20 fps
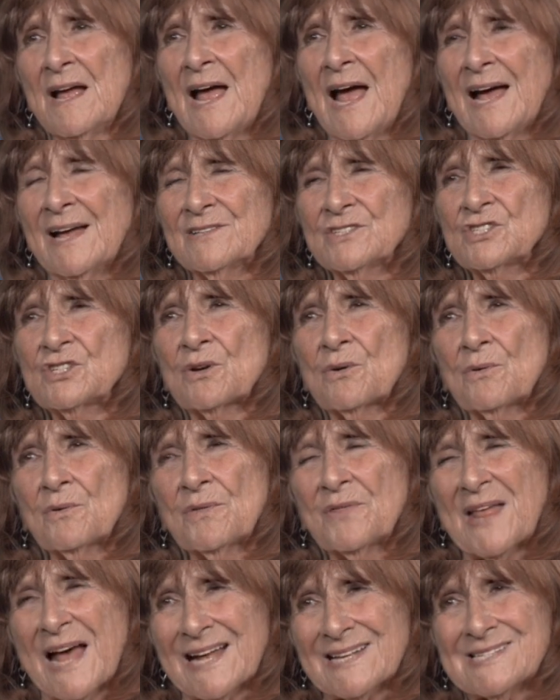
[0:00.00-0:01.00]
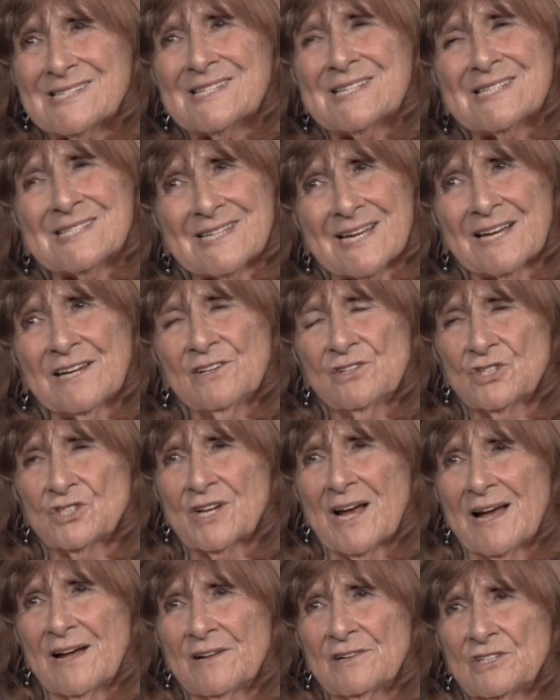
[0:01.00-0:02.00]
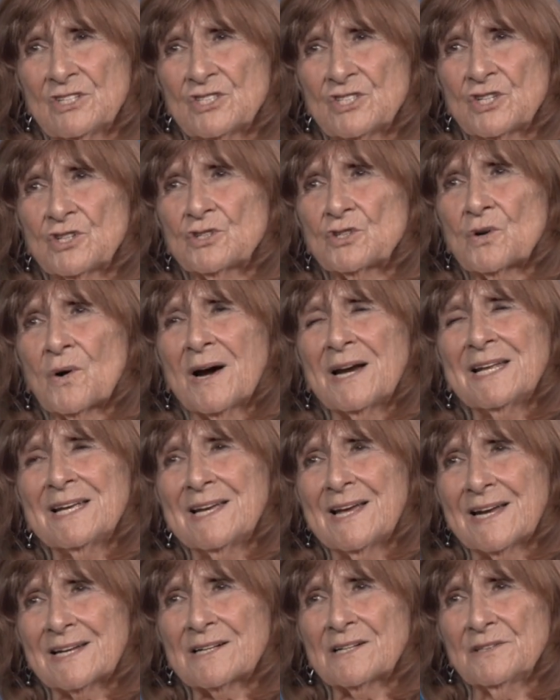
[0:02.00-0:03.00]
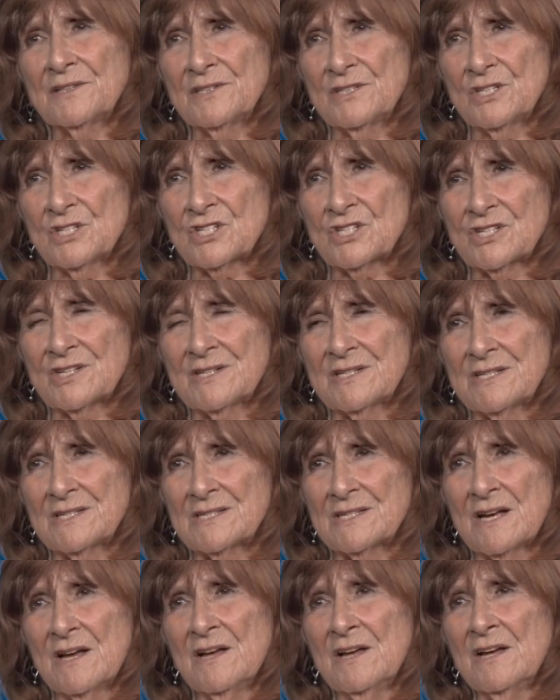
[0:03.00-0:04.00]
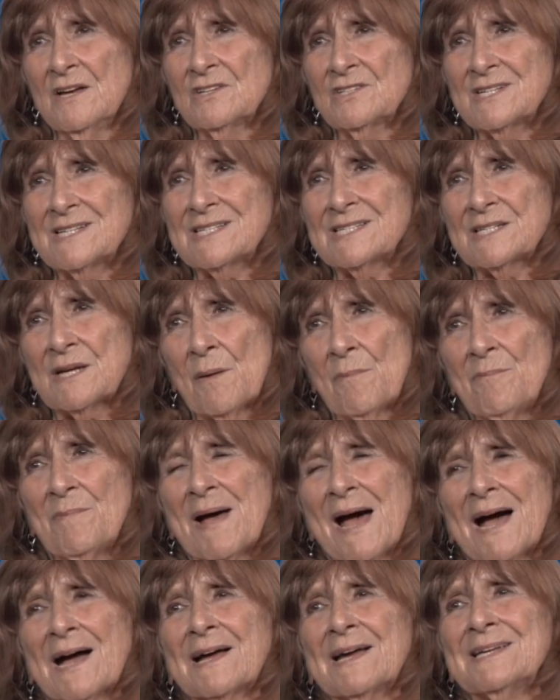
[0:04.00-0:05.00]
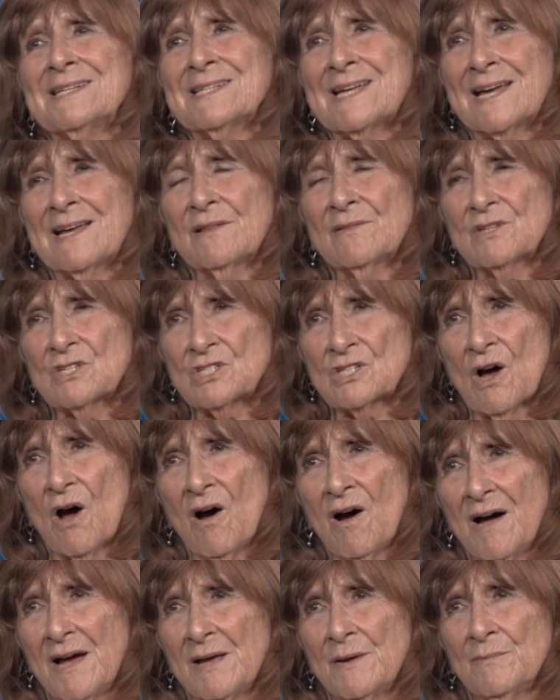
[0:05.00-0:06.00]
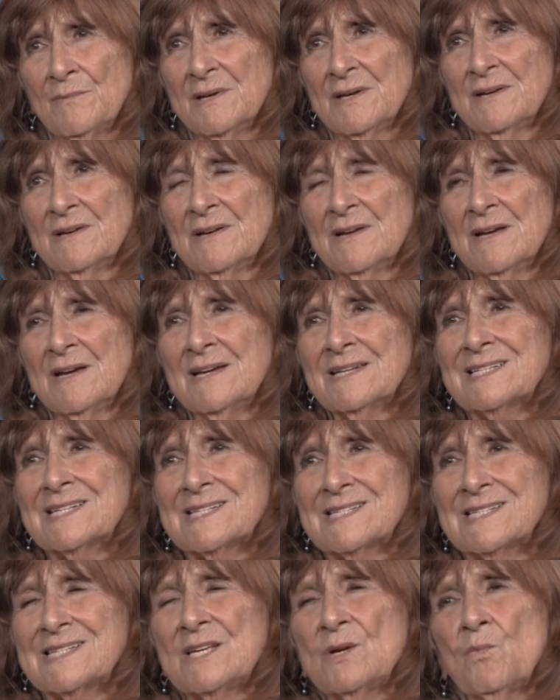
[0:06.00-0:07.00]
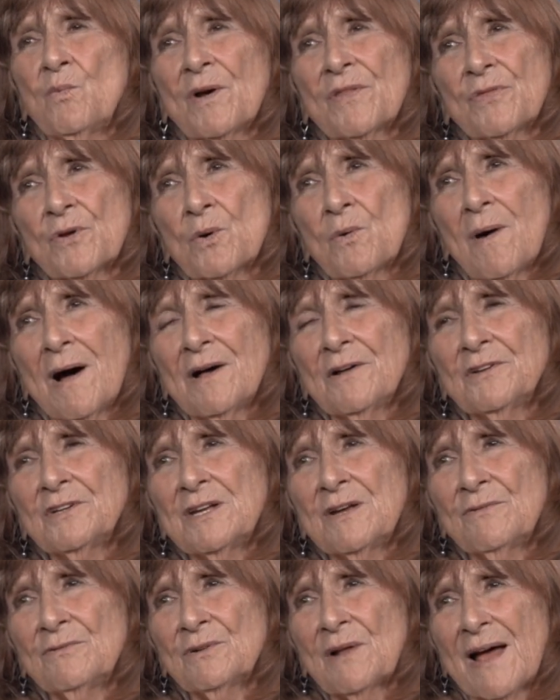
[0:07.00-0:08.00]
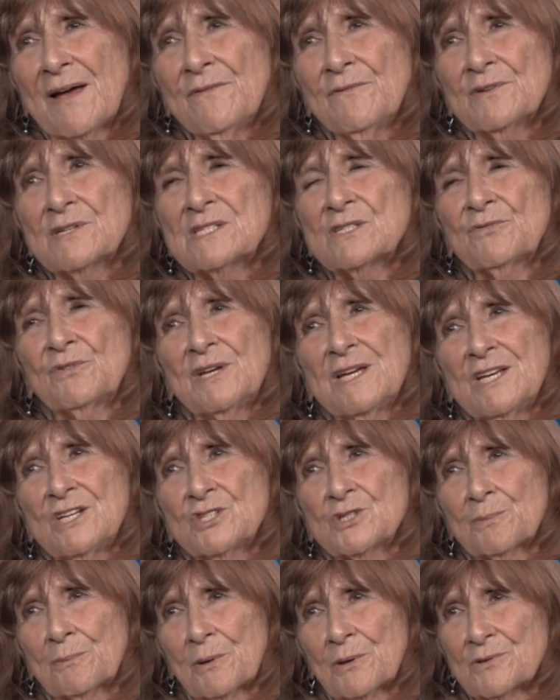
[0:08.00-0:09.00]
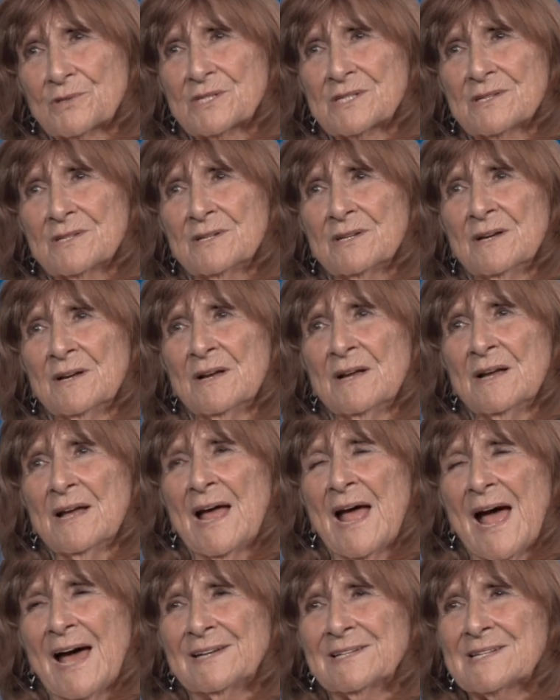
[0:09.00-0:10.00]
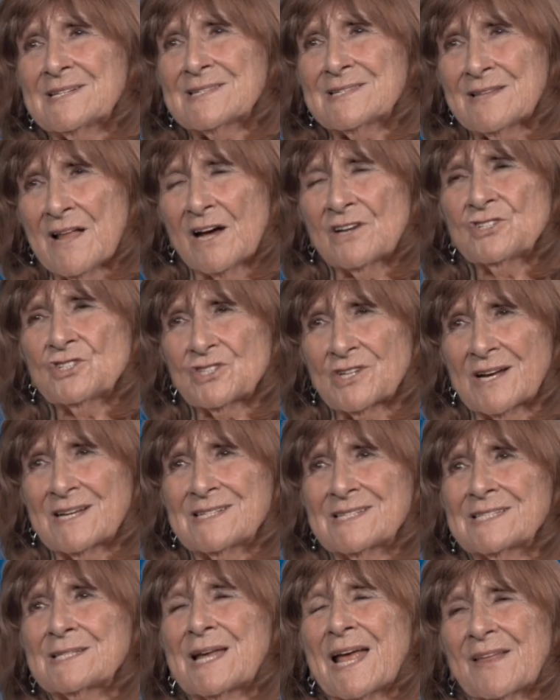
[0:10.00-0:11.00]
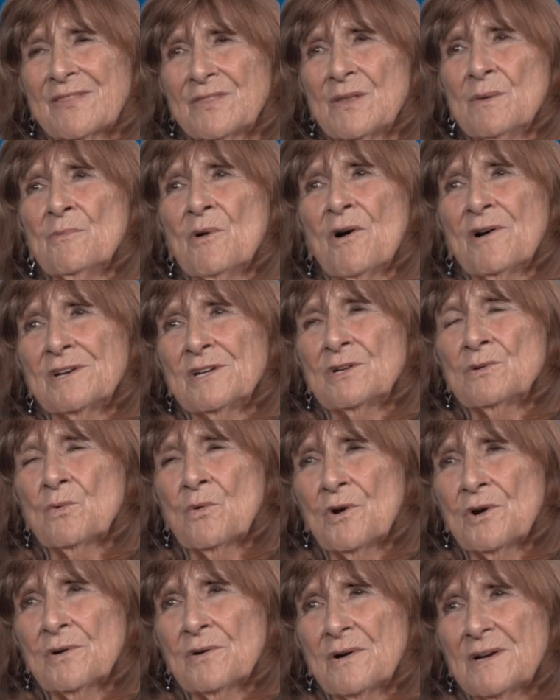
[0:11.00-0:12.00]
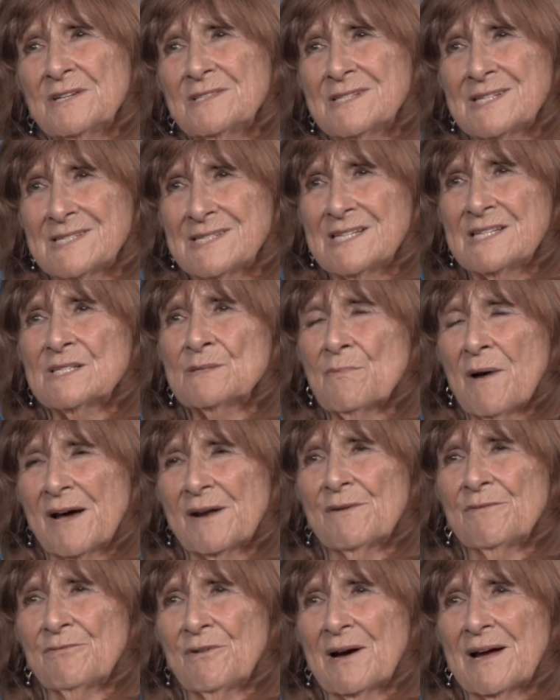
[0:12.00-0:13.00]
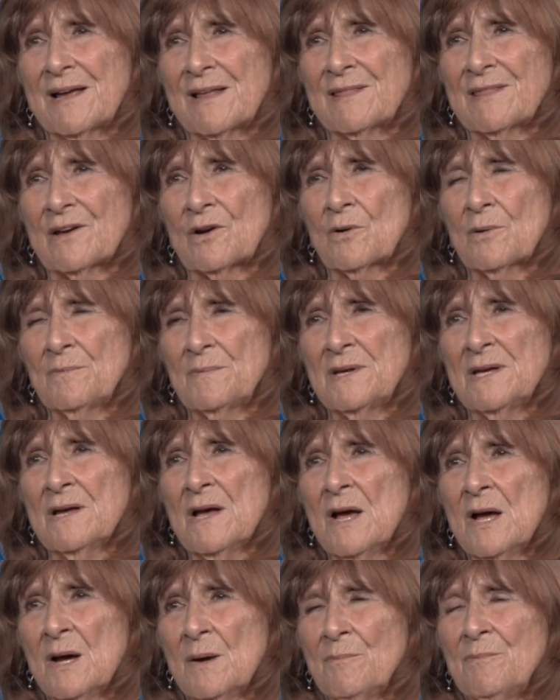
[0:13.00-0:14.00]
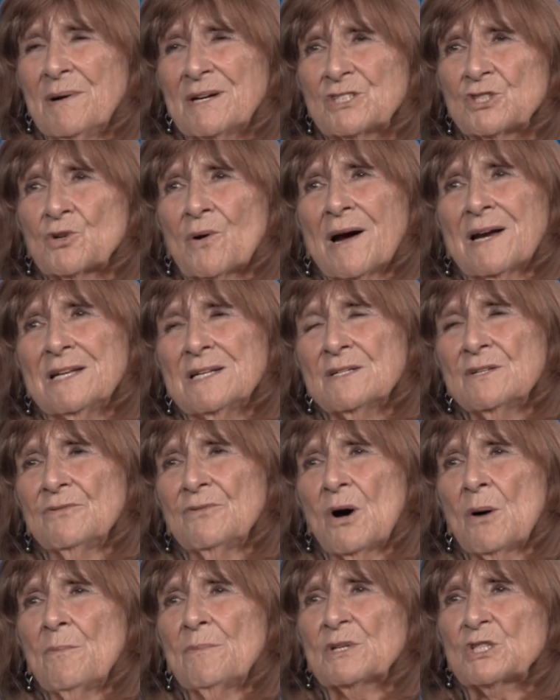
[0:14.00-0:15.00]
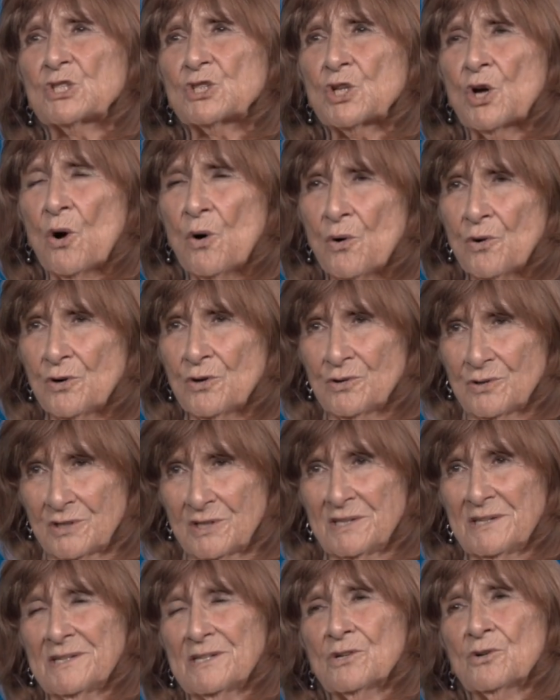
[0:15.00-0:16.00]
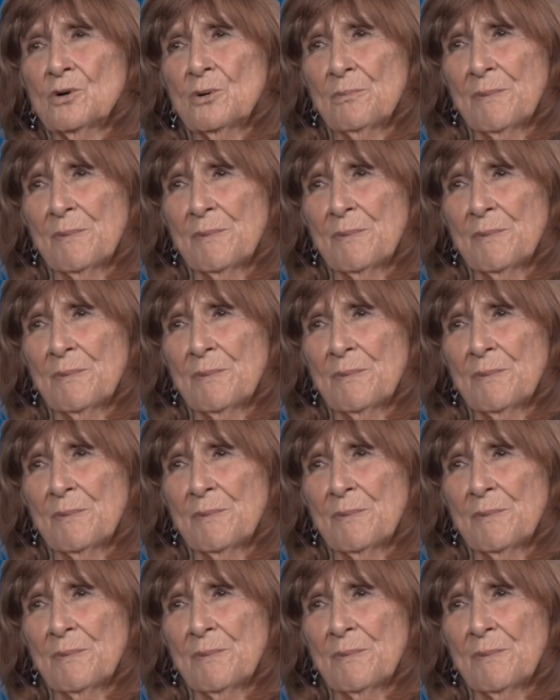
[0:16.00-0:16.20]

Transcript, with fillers: And so that's the second challenge to try to get clinicians to step back and take the time to see what the quality of life is for each person. And it's not just get them on an order, a disease modifying therapy, but try to develop a total clinical